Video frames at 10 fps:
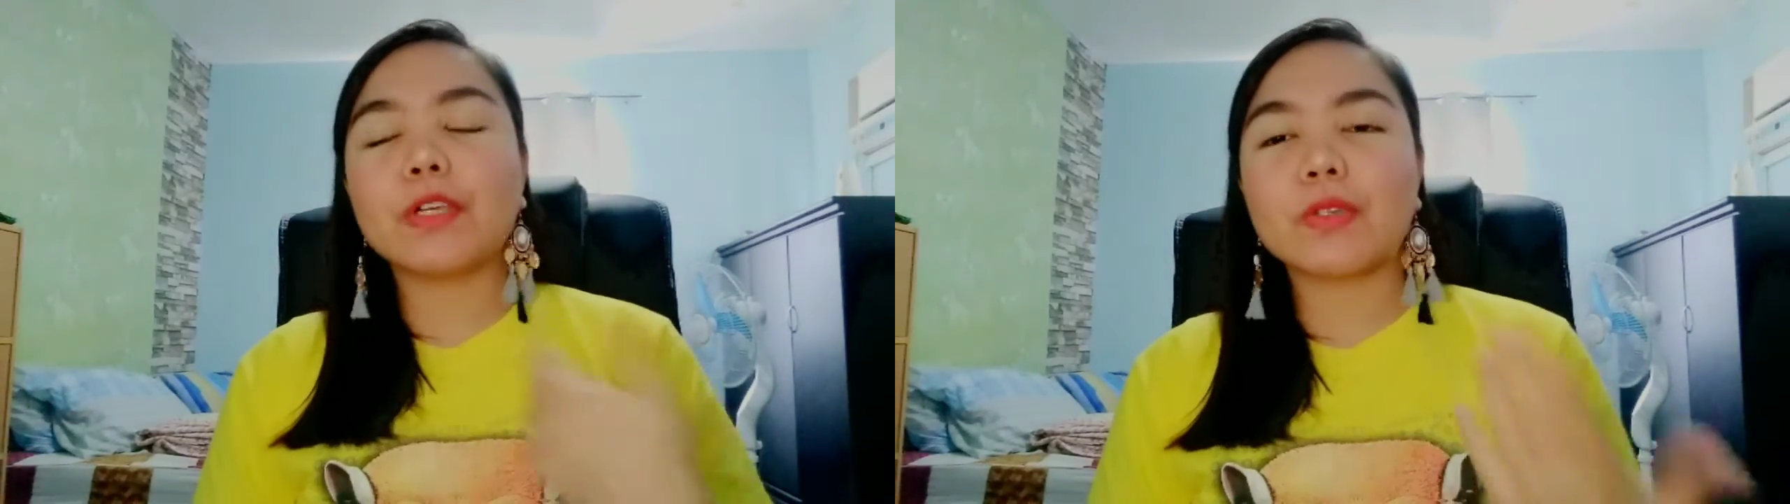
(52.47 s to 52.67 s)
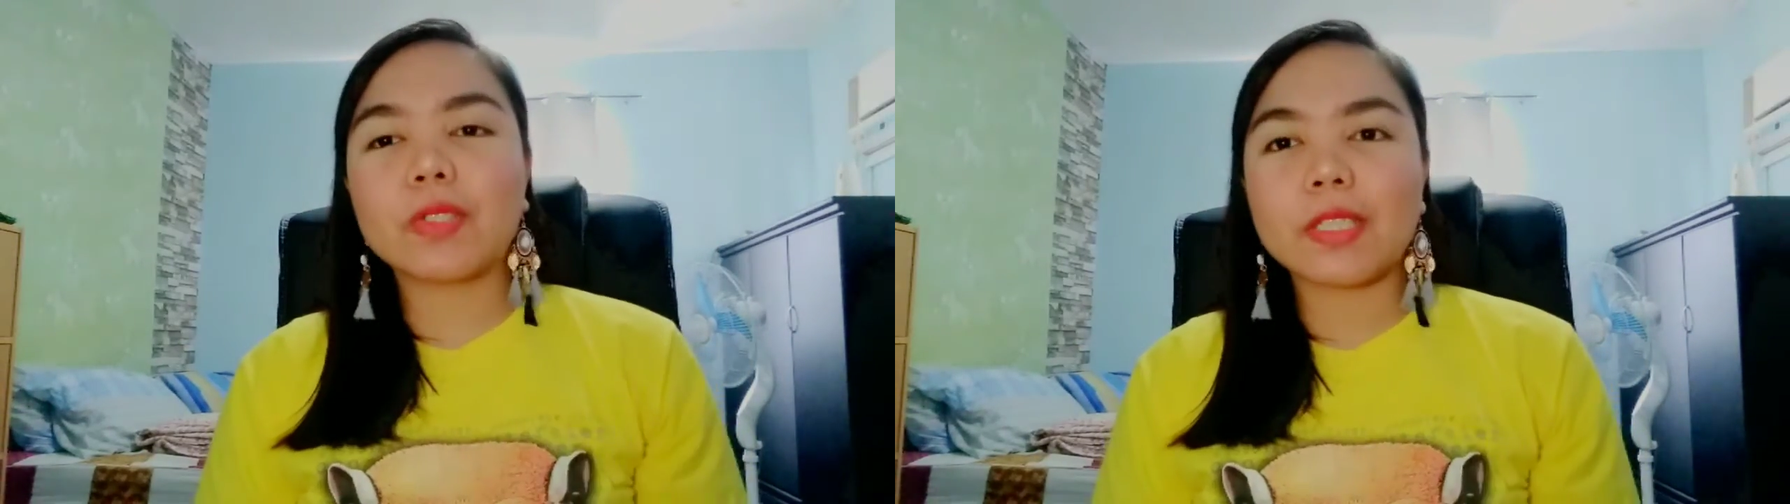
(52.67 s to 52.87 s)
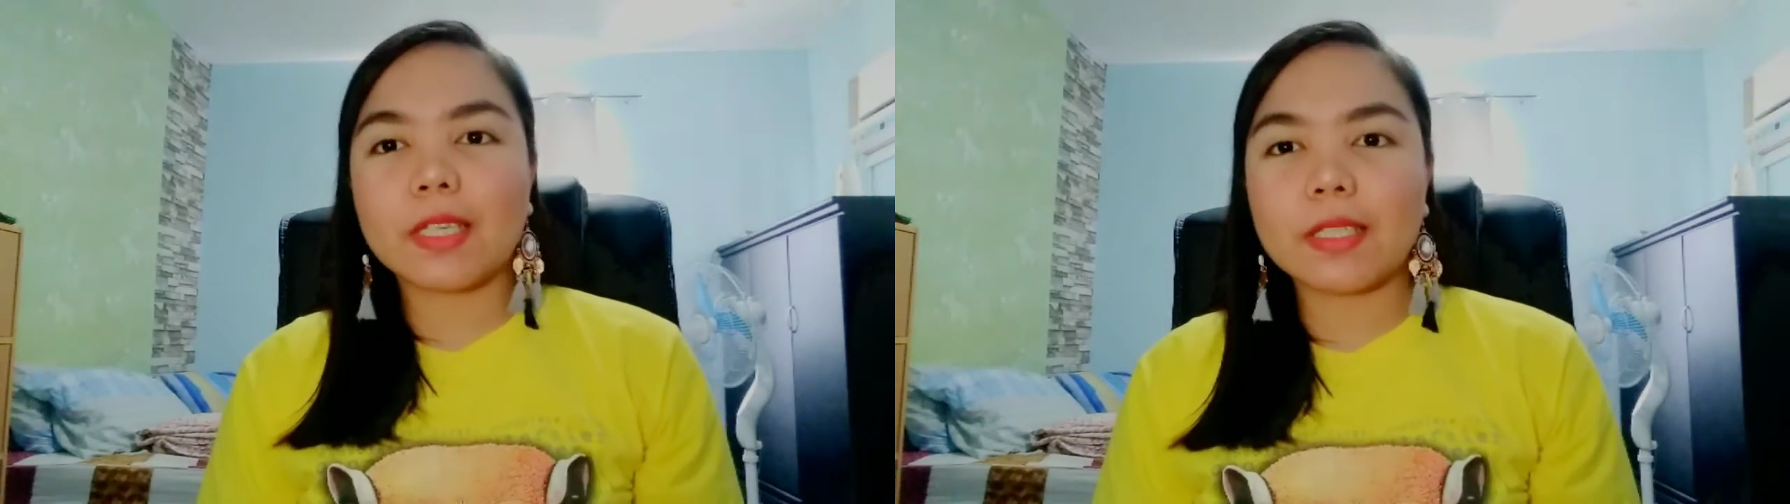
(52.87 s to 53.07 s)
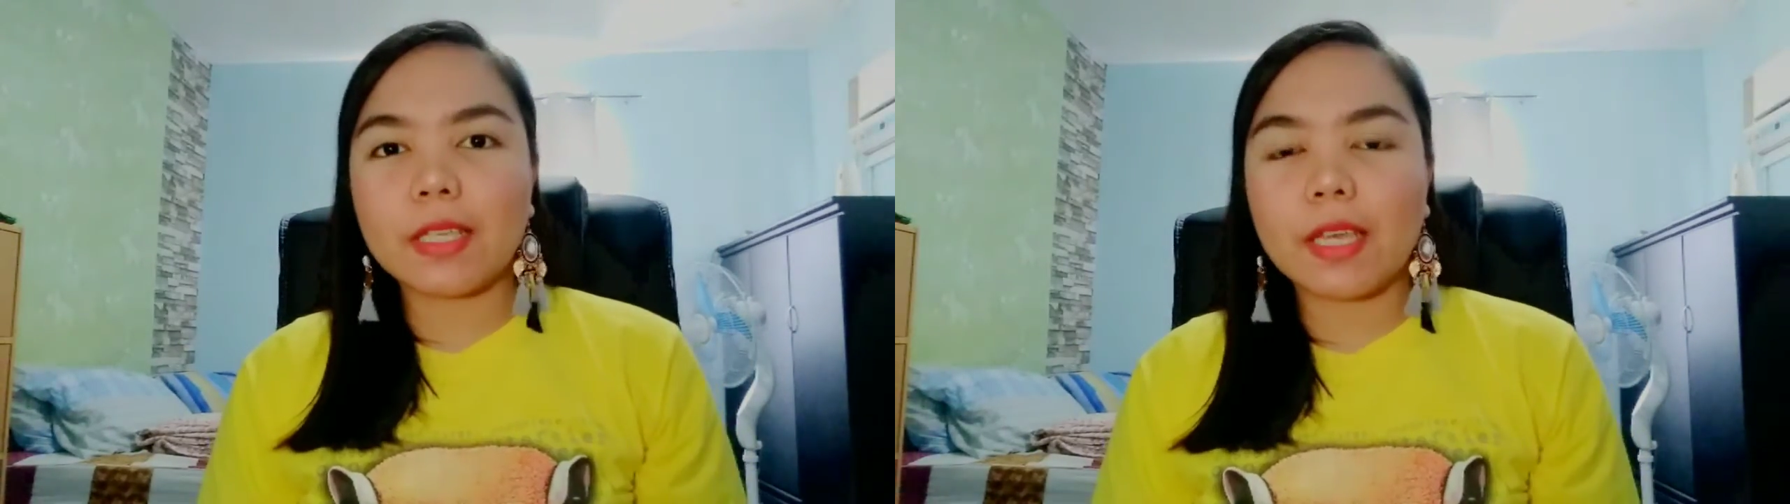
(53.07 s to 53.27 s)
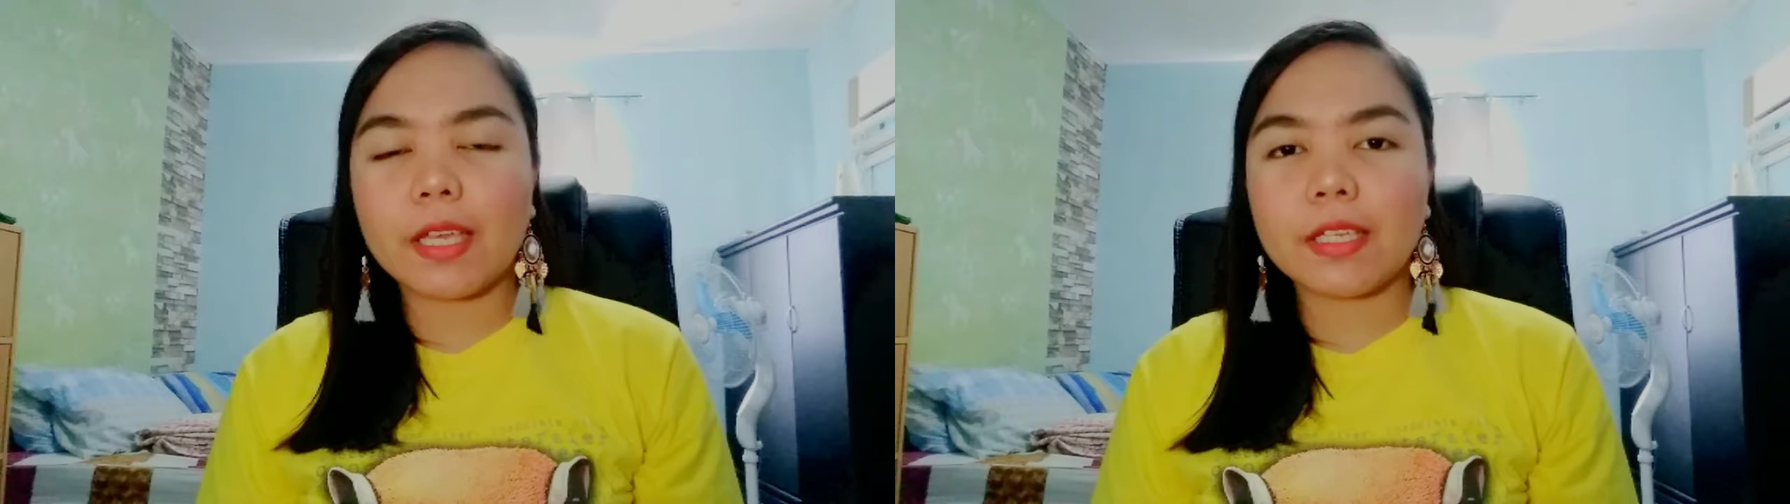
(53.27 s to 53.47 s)
Pcos
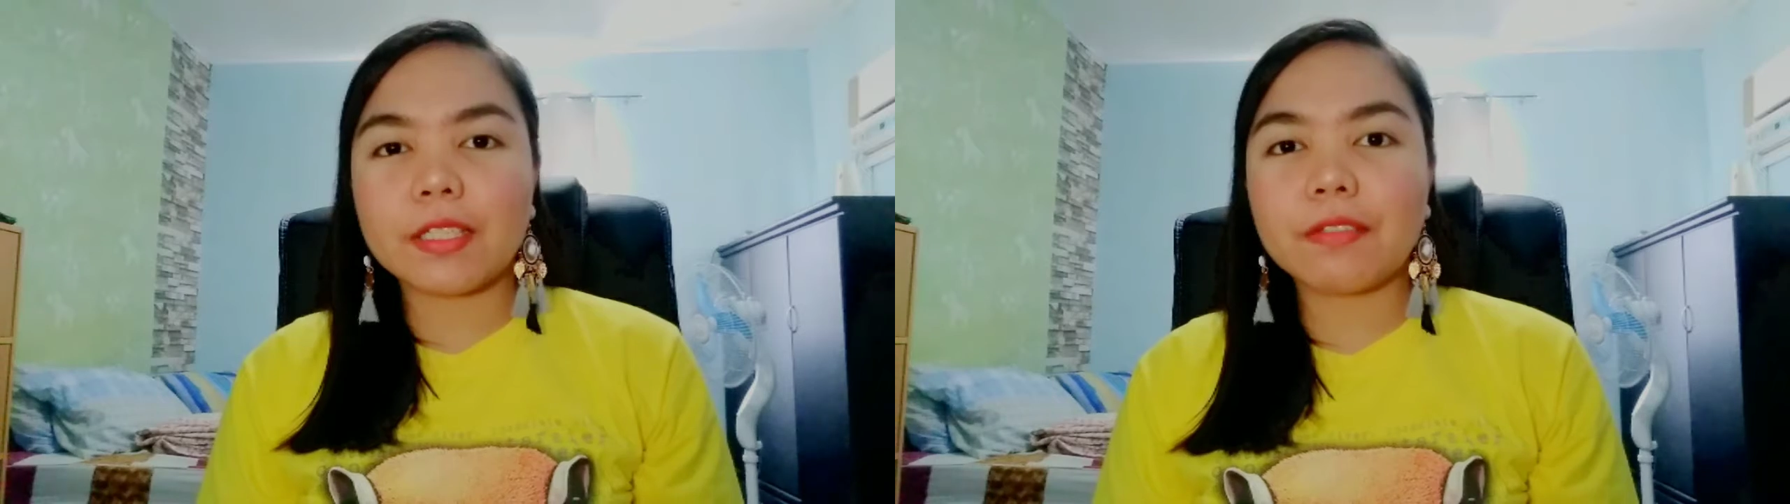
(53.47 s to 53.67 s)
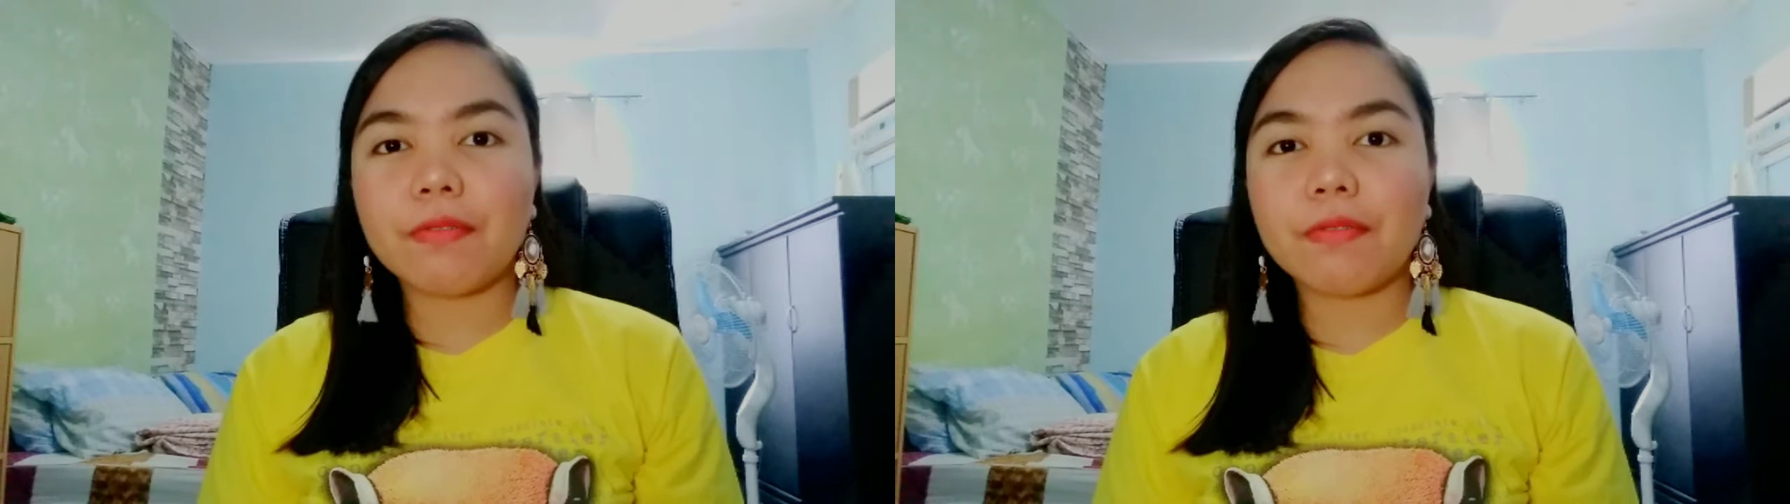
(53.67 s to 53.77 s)
kasi is